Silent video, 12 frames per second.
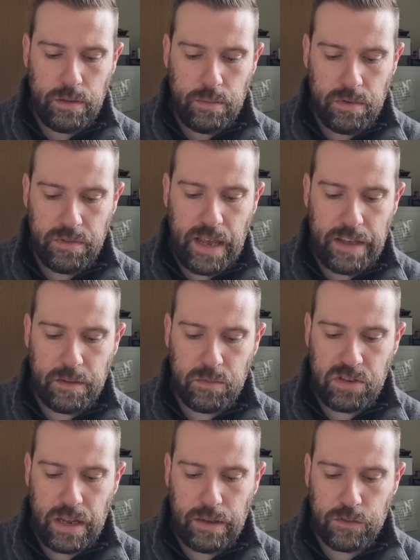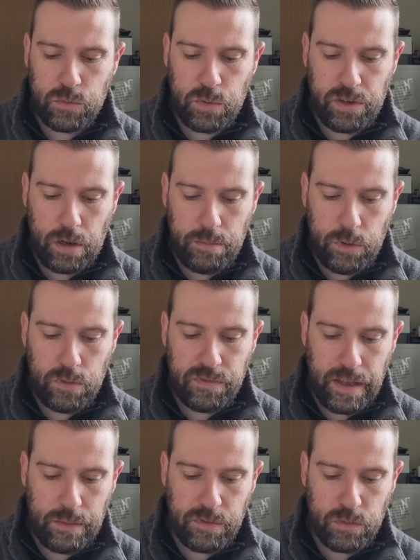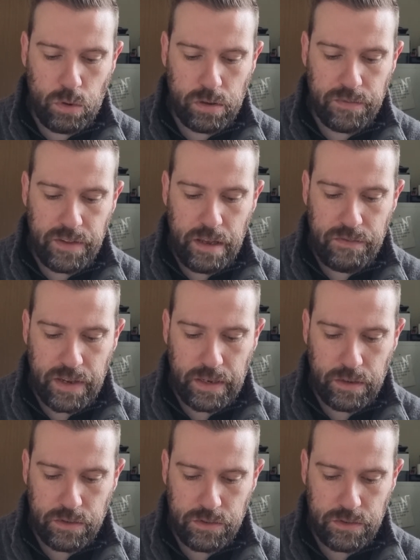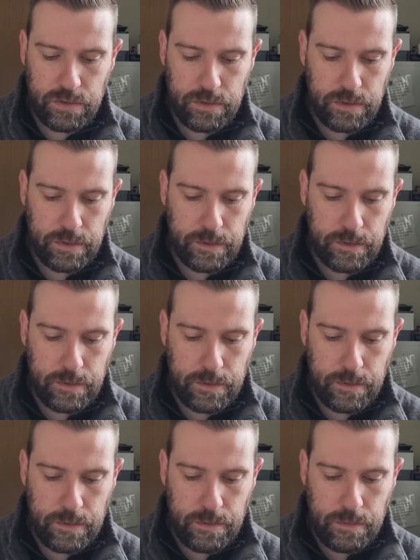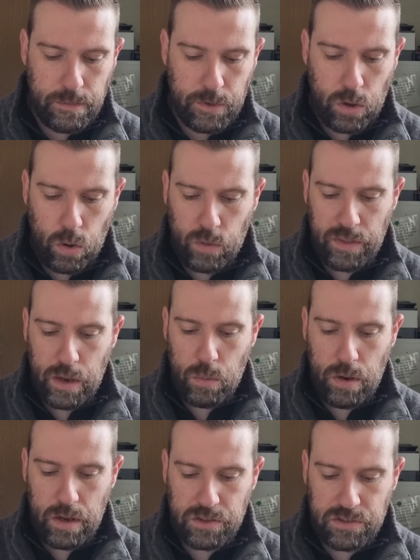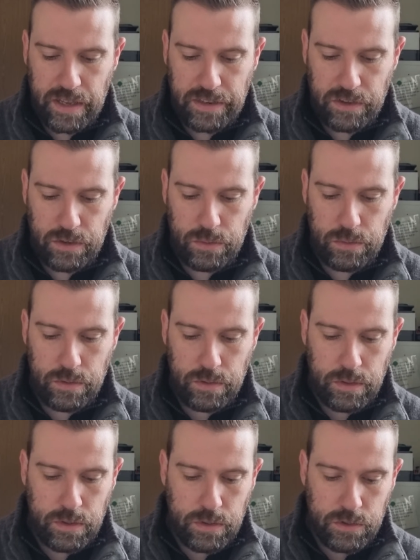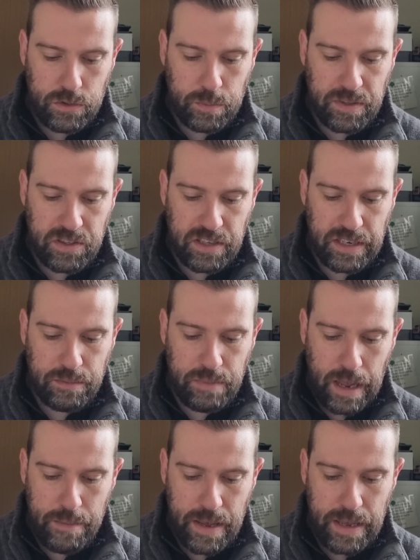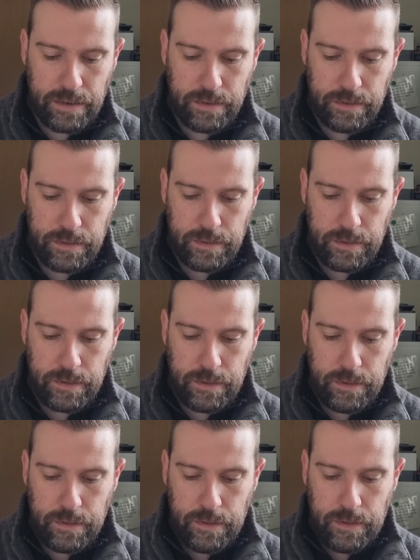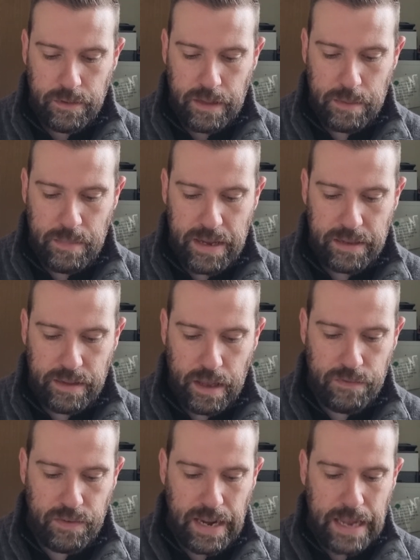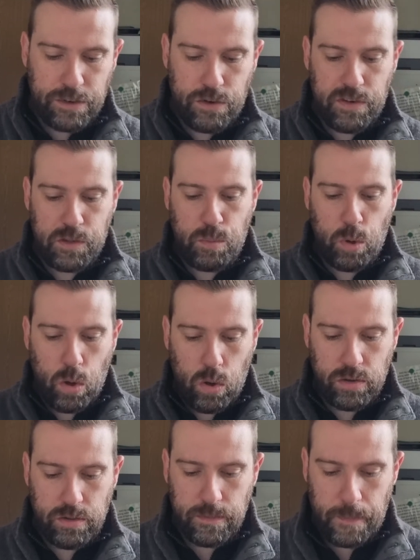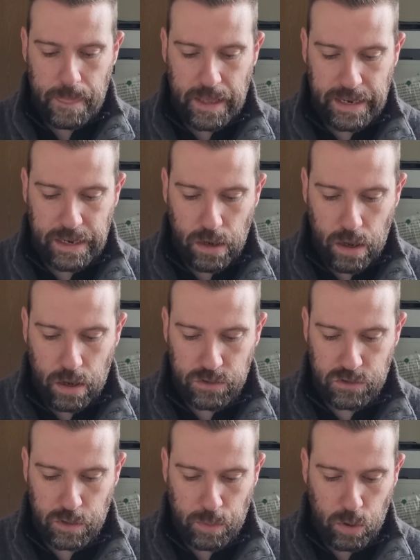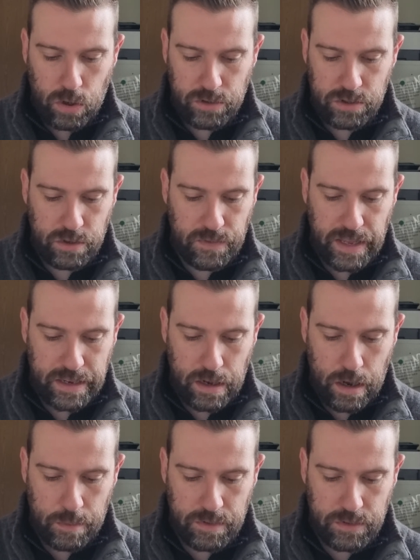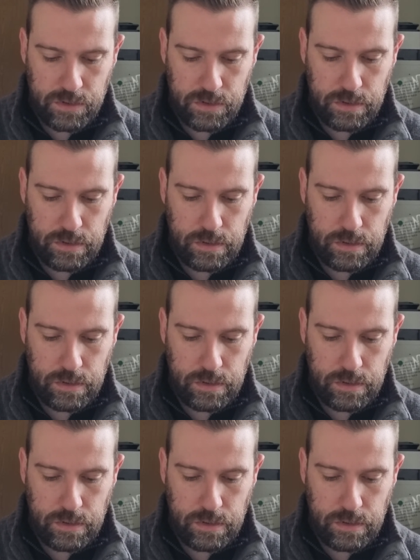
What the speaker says: but they themselves will not move them with one of their fingers. But all their works they do, to be seen by men. They make their phylacteries broad, and enlarge the borders of their garments.